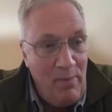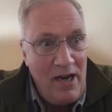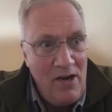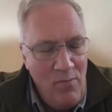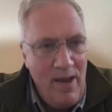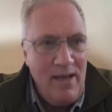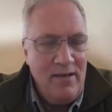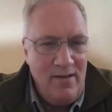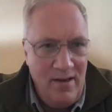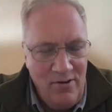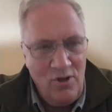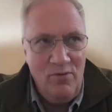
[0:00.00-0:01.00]
biomass
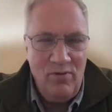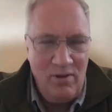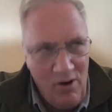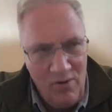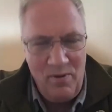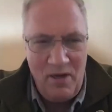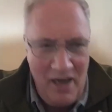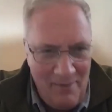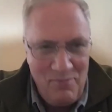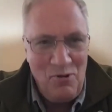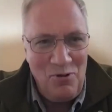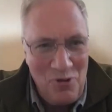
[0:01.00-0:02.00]
energy with carbon
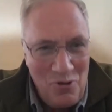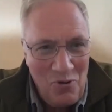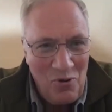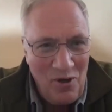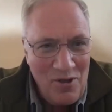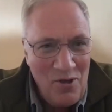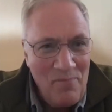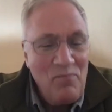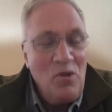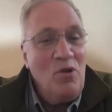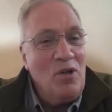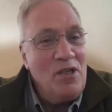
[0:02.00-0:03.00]
capture and storage.
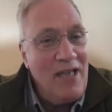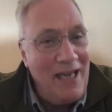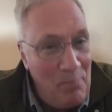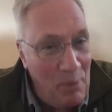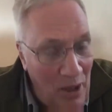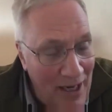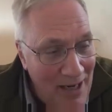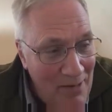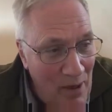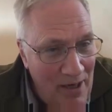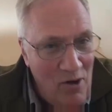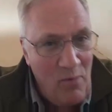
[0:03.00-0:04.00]
You can take plant
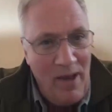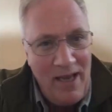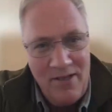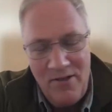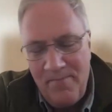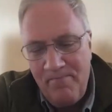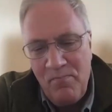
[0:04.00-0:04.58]
biomass,